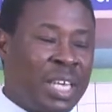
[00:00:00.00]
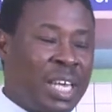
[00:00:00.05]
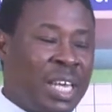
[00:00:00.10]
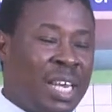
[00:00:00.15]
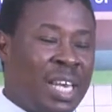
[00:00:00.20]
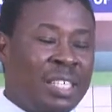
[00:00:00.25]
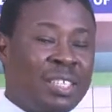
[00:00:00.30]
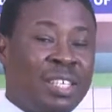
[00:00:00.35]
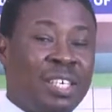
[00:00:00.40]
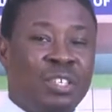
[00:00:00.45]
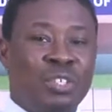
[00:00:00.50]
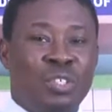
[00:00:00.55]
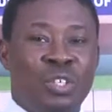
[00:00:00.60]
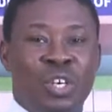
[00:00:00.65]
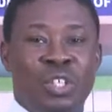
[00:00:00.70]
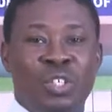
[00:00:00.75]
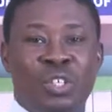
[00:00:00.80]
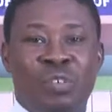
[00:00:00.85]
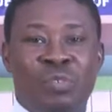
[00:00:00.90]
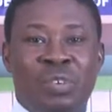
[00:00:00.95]
And as a
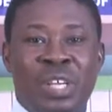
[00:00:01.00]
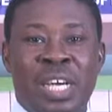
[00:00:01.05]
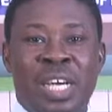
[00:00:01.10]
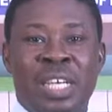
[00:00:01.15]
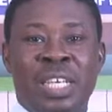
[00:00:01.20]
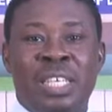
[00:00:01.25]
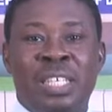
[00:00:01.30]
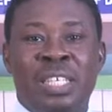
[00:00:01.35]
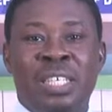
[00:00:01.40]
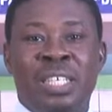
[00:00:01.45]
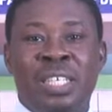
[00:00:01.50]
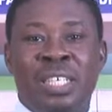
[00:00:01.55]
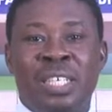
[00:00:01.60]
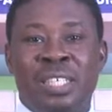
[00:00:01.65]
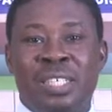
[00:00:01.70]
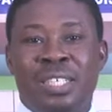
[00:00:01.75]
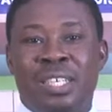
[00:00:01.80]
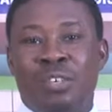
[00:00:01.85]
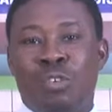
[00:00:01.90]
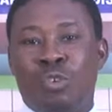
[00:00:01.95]
result of that,
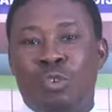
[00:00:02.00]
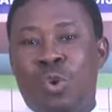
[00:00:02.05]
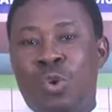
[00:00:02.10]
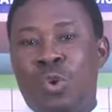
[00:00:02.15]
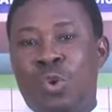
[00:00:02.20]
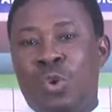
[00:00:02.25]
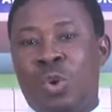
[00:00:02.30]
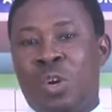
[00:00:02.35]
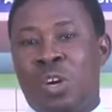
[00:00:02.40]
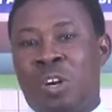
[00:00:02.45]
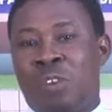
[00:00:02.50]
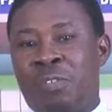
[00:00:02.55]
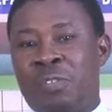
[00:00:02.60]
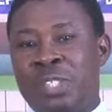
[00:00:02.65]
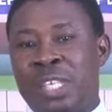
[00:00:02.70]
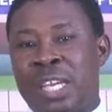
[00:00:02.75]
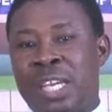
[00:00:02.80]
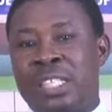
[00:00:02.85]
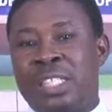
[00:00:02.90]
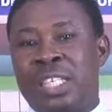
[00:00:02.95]
the role of
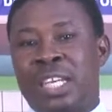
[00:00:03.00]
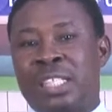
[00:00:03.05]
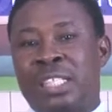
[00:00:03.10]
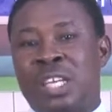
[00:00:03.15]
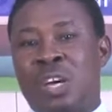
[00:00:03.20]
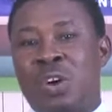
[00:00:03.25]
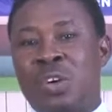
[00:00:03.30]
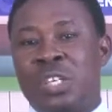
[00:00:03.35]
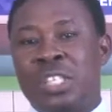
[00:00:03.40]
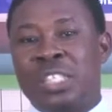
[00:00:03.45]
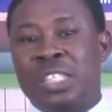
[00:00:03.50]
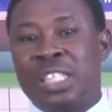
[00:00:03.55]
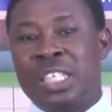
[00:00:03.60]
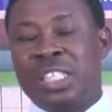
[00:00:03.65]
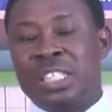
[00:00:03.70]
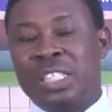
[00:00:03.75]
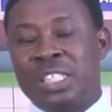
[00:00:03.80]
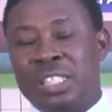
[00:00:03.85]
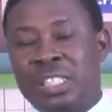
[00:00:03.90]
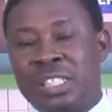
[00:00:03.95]
third sector
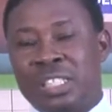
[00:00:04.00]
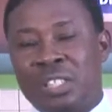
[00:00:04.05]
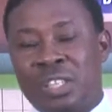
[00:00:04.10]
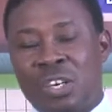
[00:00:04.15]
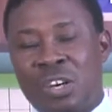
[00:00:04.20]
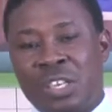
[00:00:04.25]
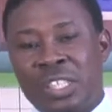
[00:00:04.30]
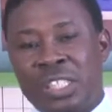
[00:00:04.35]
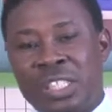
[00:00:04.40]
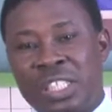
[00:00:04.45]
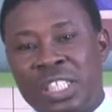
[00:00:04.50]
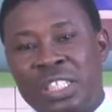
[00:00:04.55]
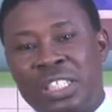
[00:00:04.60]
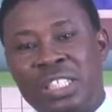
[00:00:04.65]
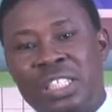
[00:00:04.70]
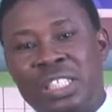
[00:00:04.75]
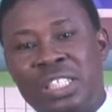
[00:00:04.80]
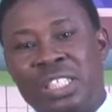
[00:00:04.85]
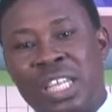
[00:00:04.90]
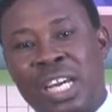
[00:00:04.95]
organizations,
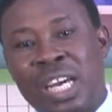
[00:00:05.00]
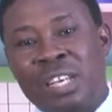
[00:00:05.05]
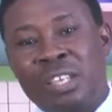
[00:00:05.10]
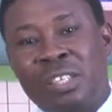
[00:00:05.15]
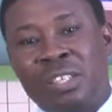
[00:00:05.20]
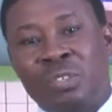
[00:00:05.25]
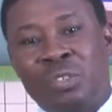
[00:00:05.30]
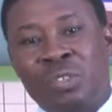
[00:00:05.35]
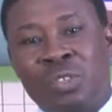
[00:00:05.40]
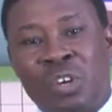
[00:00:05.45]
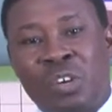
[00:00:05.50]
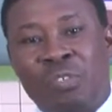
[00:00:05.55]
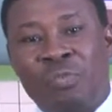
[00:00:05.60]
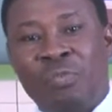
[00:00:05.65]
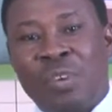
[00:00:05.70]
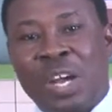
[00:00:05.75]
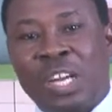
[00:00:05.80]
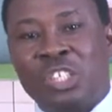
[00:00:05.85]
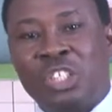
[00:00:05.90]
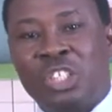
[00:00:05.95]
organizations that do not
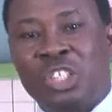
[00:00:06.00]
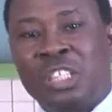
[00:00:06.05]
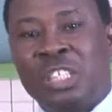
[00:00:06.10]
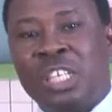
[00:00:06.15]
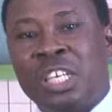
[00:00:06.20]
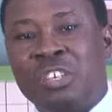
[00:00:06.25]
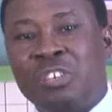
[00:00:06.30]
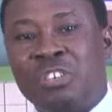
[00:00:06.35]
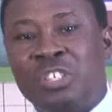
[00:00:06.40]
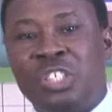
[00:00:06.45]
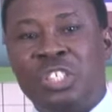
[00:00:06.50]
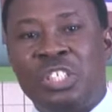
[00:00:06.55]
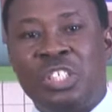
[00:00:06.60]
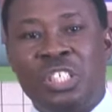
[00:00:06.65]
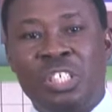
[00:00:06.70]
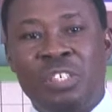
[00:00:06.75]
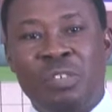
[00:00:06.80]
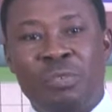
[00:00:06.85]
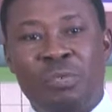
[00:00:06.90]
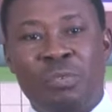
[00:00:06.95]
function and
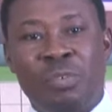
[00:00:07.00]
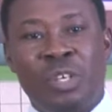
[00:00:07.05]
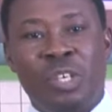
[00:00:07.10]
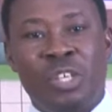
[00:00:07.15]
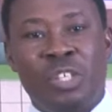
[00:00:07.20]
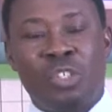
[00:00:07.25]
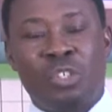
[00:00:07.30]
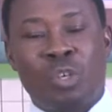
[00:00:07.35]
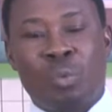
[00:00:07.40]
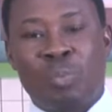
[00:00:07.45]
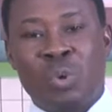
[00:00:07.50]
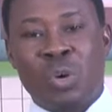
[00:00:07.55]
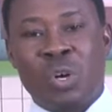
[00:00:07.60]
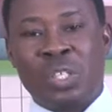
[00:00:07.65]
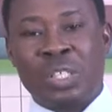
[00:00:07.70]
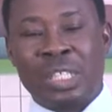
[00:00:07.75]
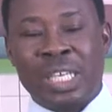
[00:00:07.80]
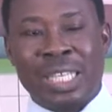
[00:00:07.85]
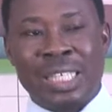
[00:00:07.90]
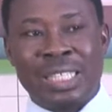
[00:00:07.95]
receive
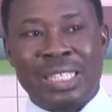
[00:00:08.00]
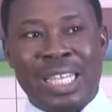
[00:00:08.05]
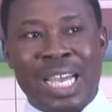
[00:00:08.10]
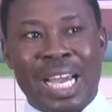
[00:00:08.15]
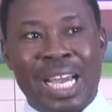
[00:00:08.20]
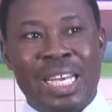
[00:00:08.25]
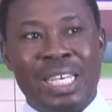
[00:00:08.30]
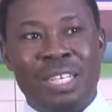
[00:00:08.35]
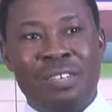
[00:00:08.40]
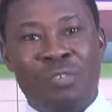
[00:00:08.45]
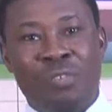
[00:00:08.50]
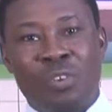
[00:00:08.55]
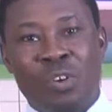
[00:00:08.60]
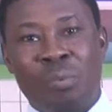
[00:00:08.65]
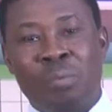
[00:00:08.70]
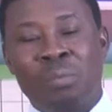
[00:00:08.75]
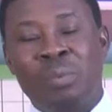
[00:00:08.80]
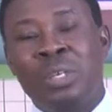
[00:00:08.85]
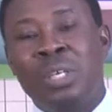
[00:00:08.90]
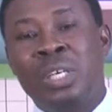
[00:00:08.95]
support entirely
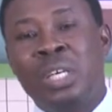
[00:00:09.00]
from